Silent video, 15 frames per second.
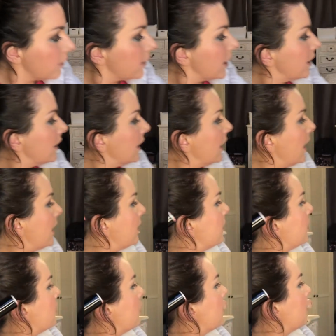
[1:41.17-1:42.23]
Is it in the lid?
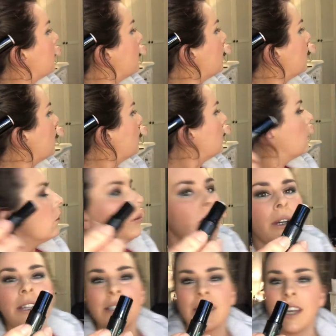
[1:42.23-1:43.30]

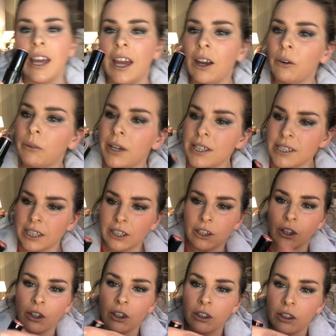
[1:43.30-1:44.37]
Where's it? Where's it
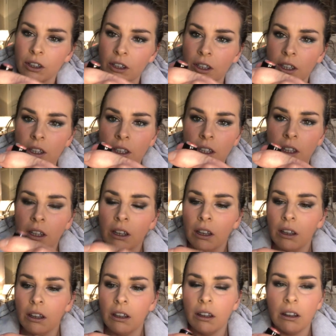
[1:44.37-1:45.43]
gone?
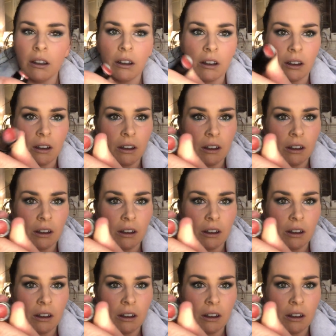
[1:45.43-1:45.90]
Oh.